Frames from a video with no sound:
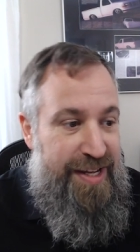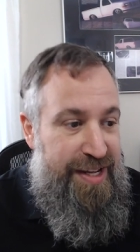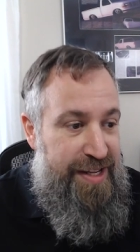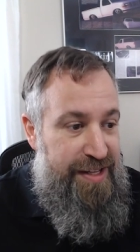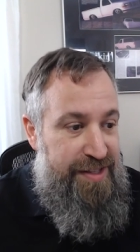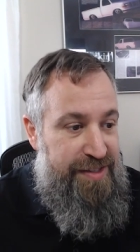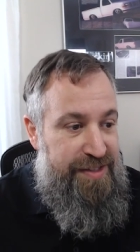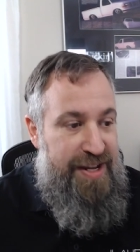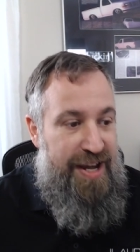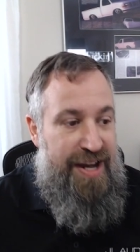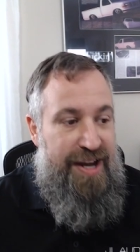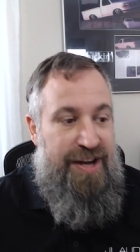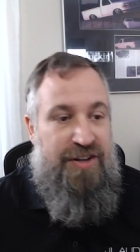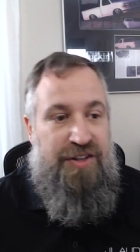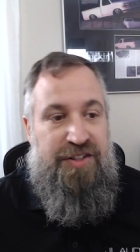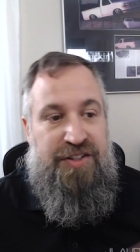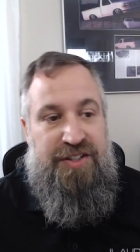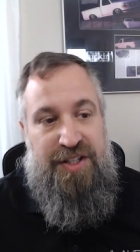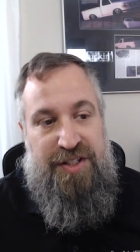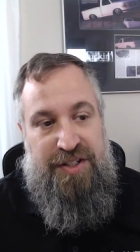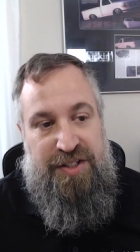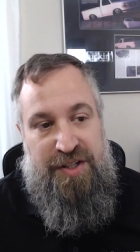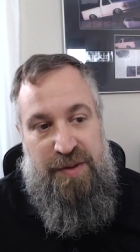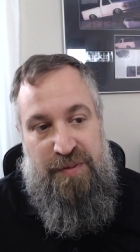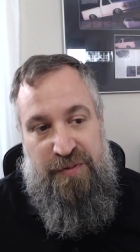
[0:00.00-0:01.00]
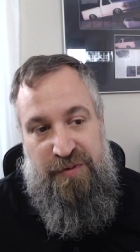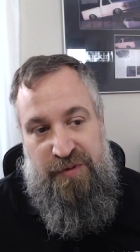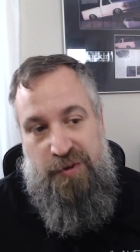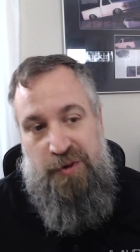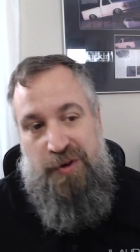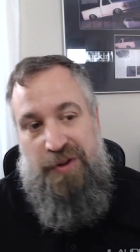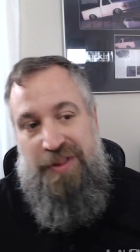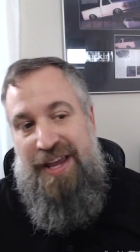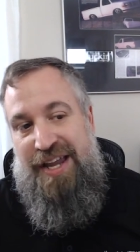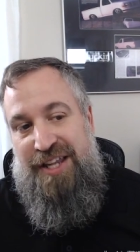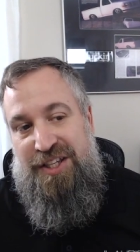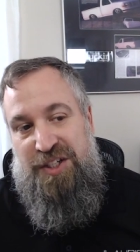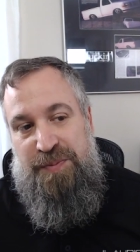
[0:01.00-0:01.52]
entire system
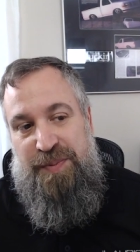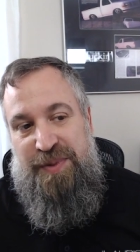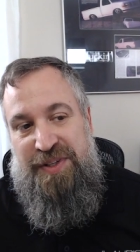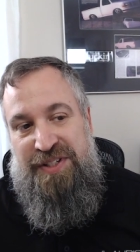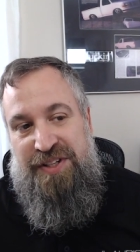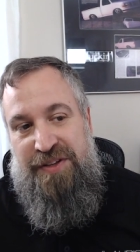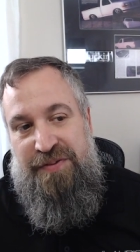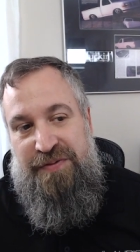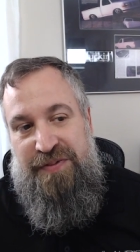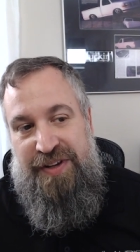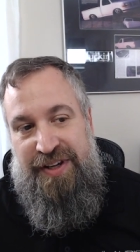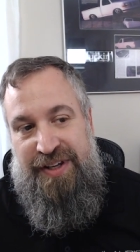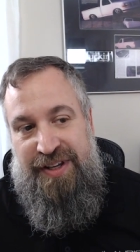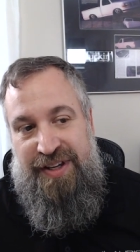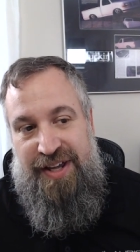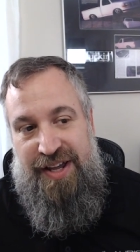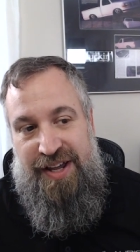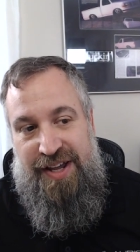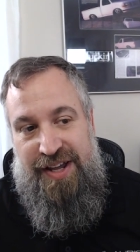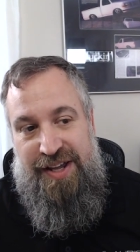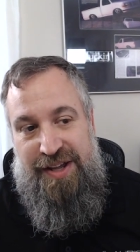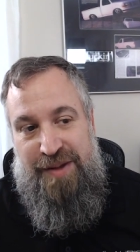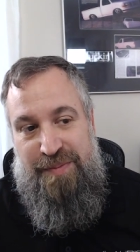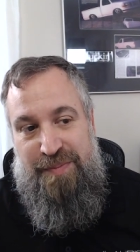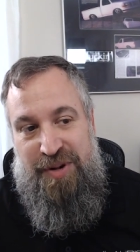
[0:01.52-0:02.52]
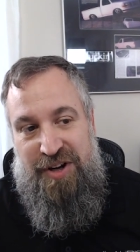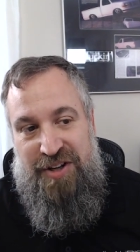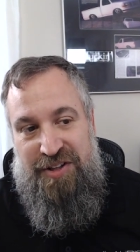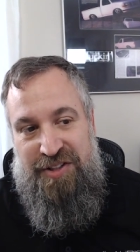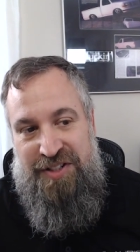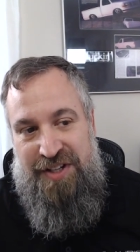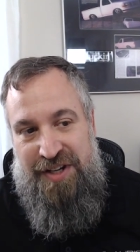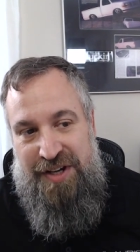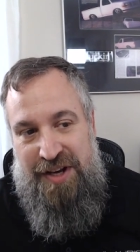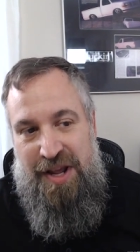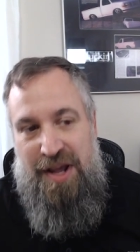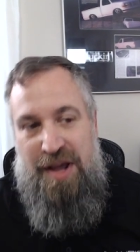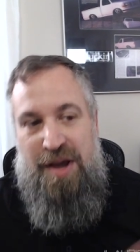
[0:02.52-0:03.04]
for that specific
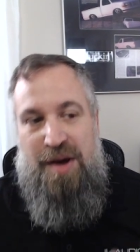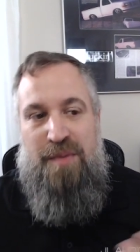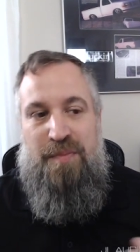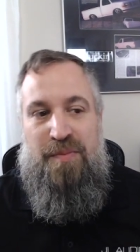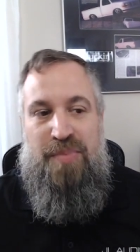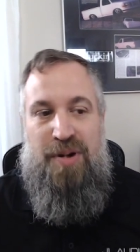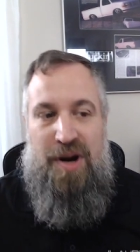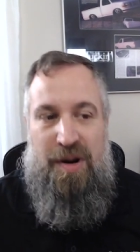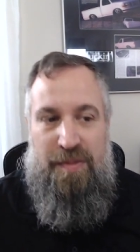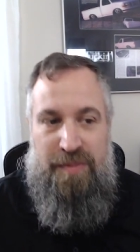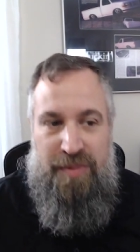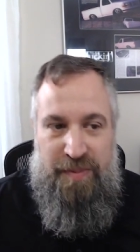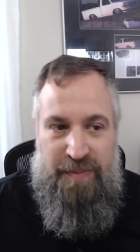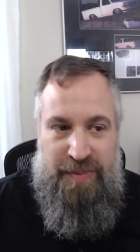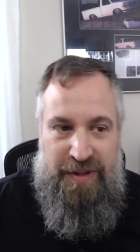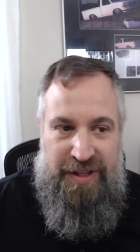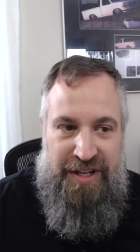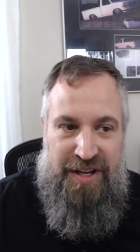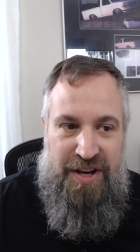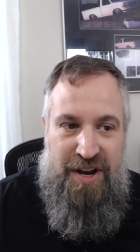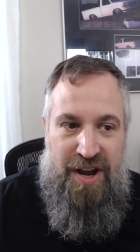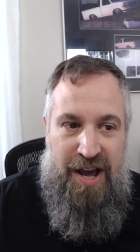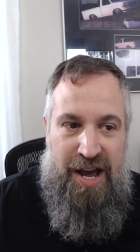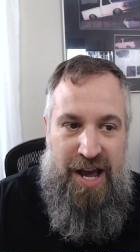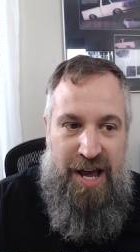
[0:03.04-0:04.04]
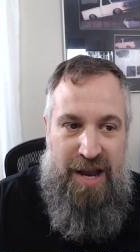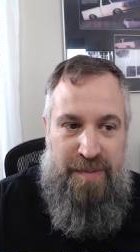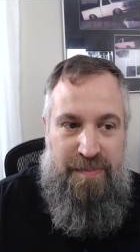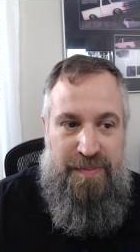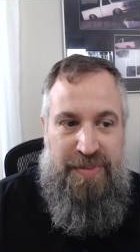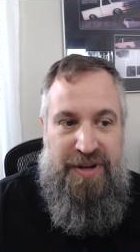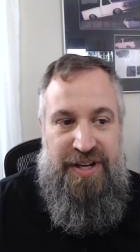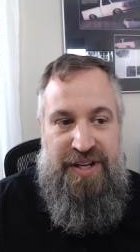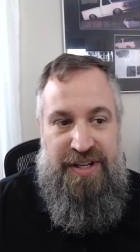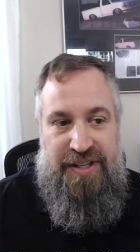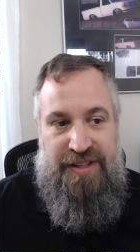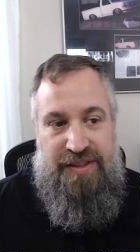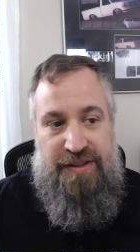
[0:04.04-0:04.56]
person? Probably not,
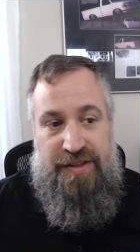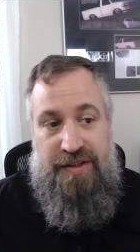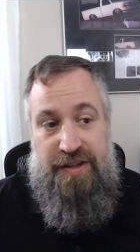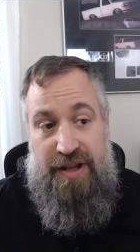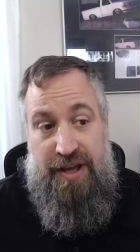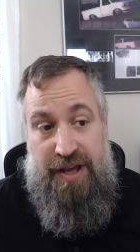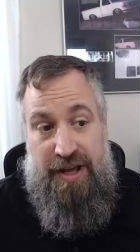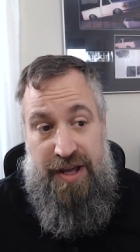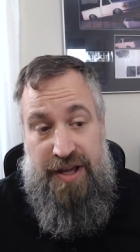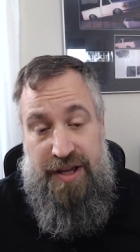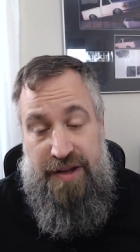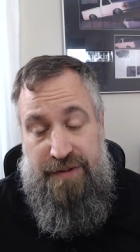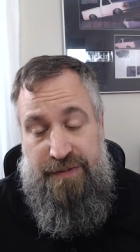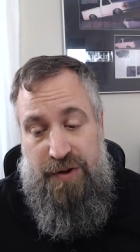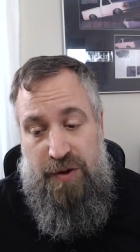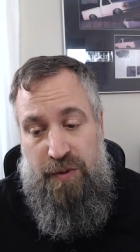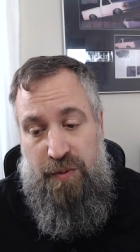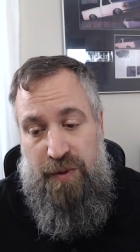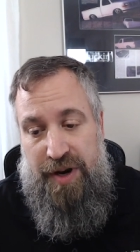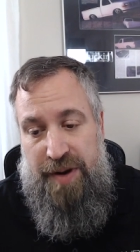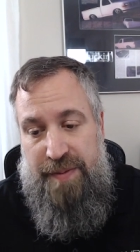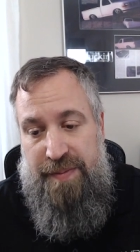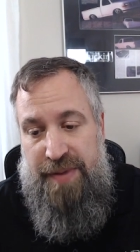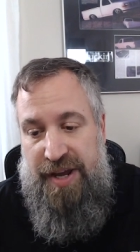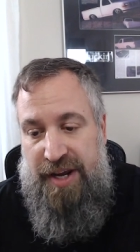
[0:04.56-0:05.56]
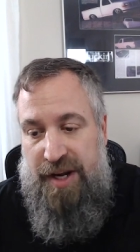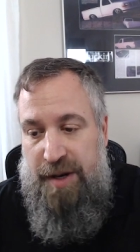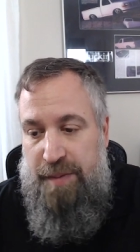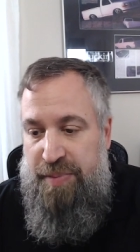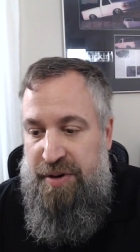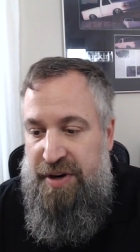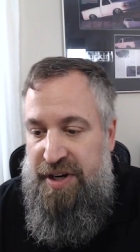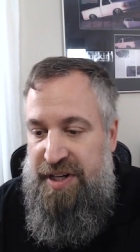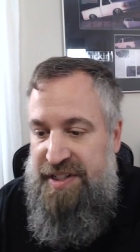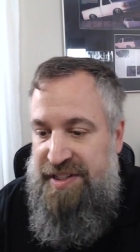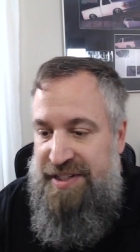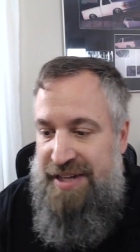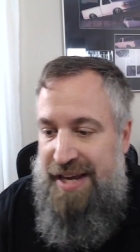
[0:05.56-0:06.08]
but if you want to make a
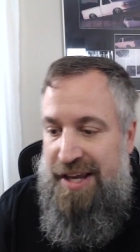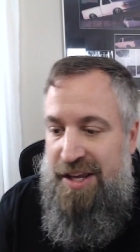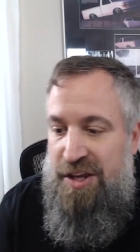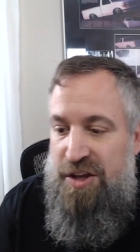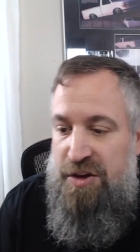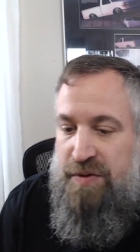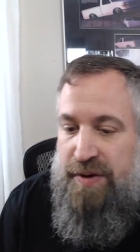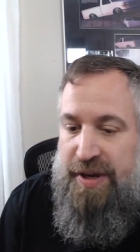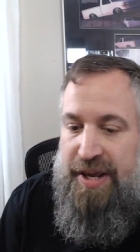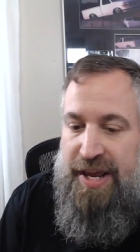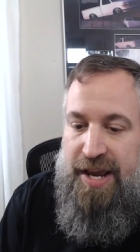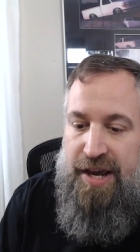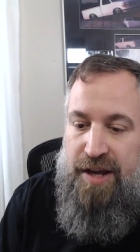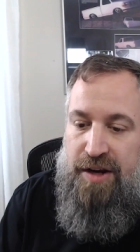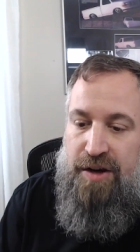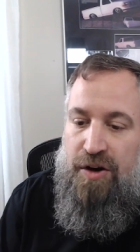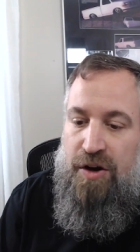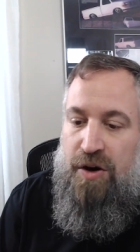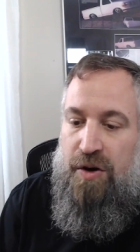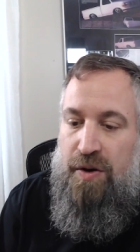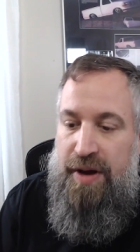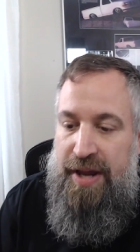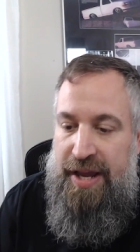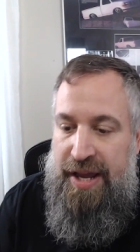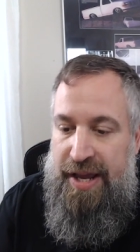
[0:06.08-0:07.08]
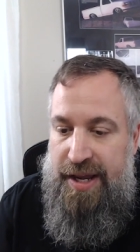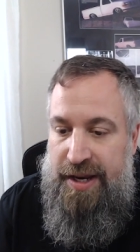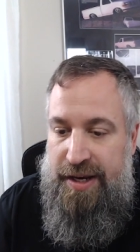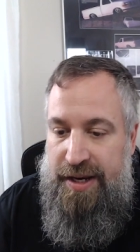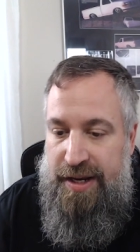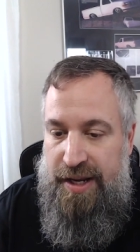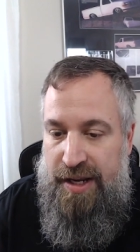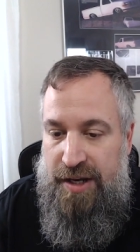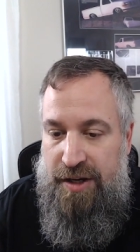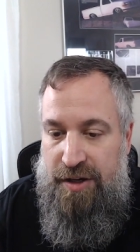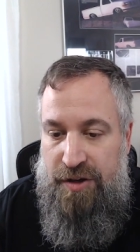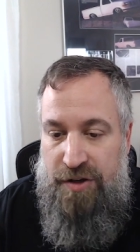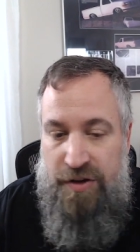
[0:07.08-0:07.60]
preset, you can go ahead
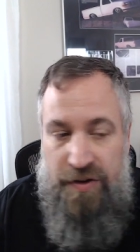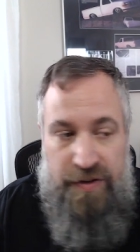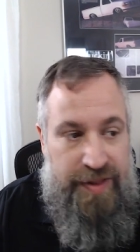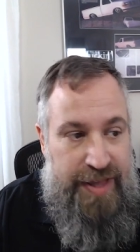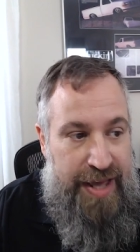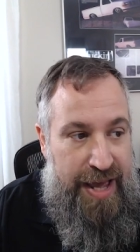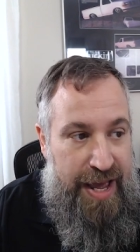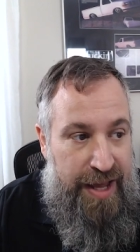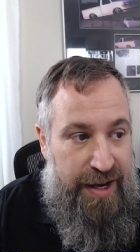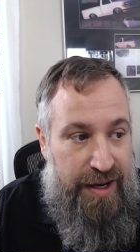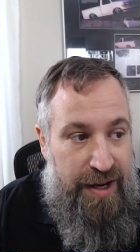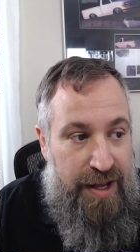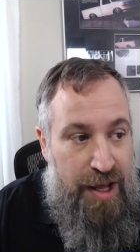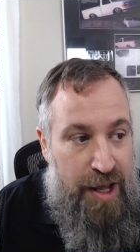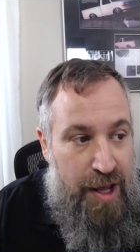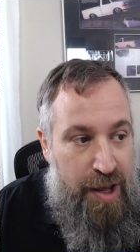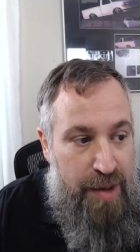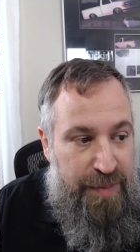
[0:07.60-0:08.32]
and do that.